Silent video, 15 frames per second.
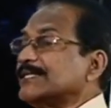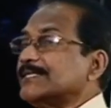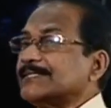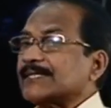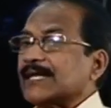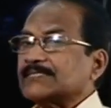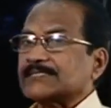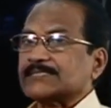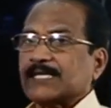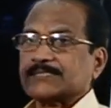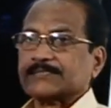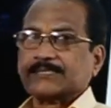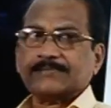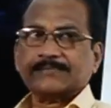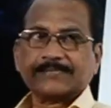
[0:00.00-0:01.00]

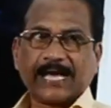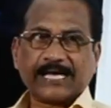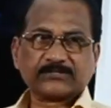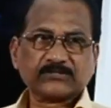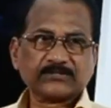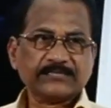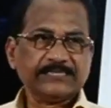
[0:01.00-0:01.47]
transaction tax.